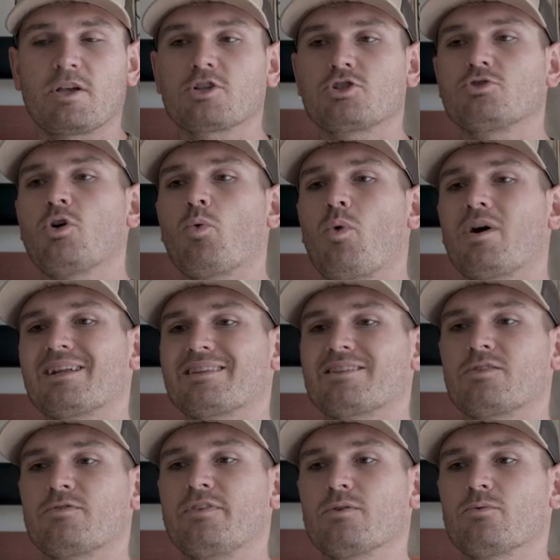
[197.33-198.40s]
because you don't want
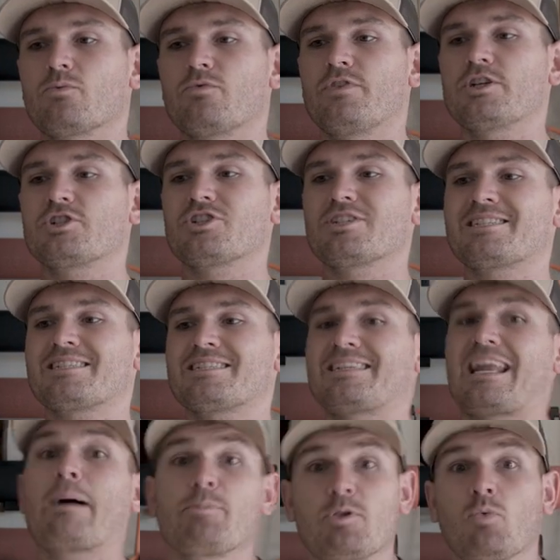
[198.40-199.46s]
the fish to
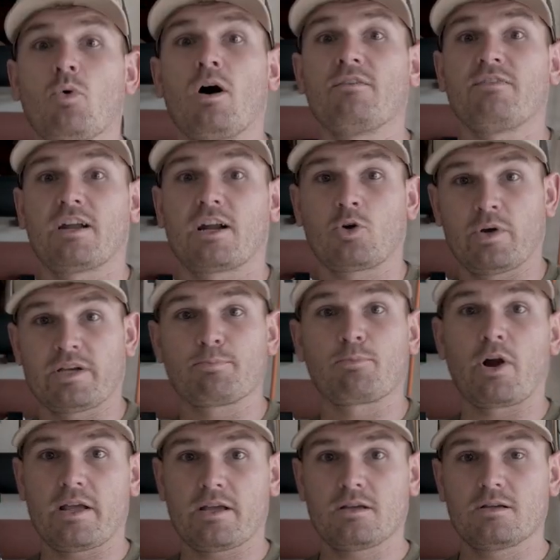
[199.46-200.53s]
snap you off on a
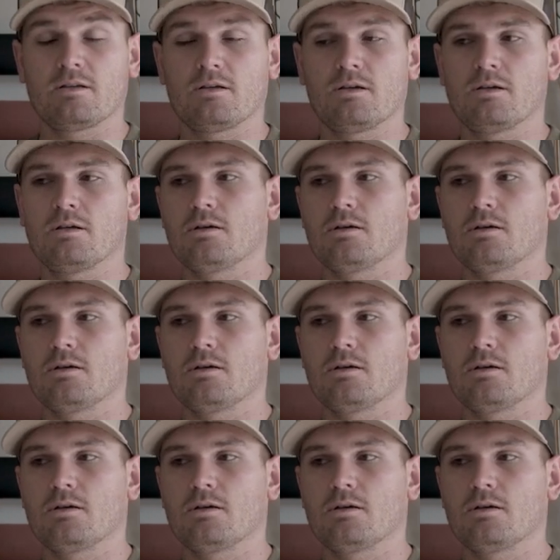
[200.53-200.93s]
quick break.